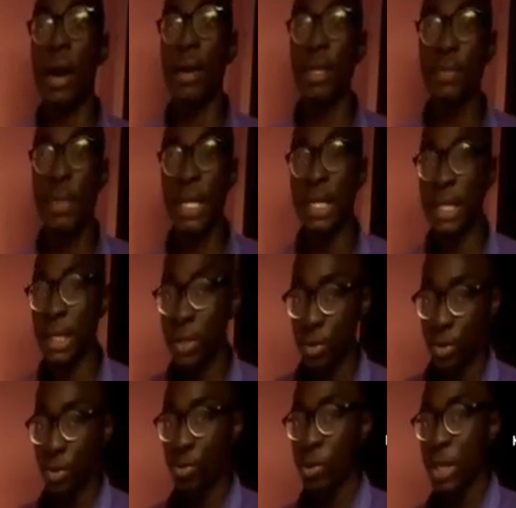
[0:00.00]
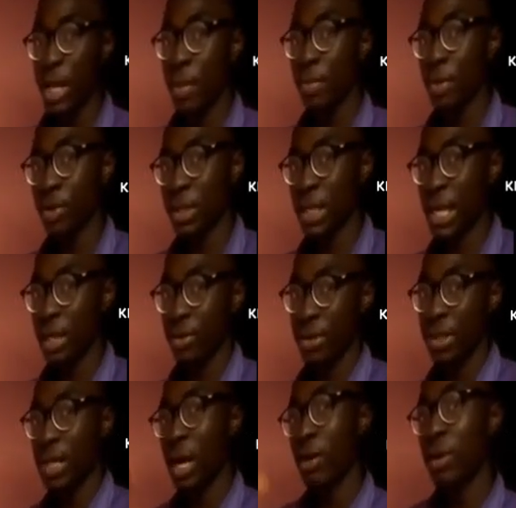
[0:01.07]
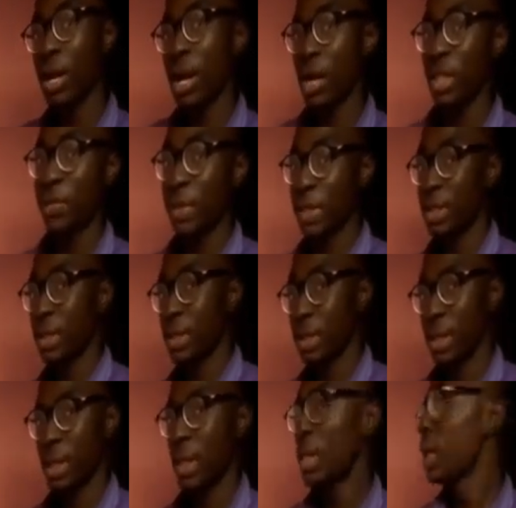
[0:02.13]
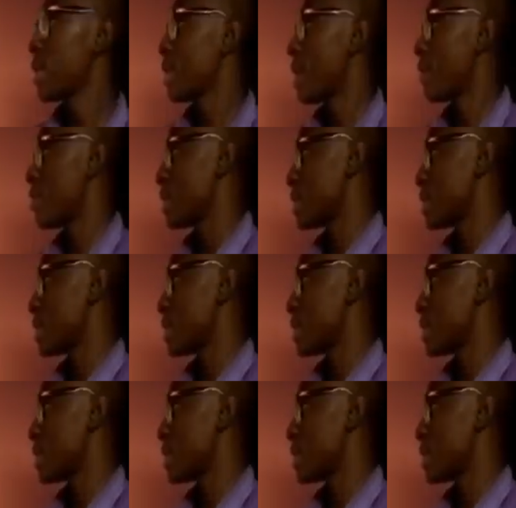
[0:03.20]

arithmetic, you do them just like your circular arithmetic. Now, for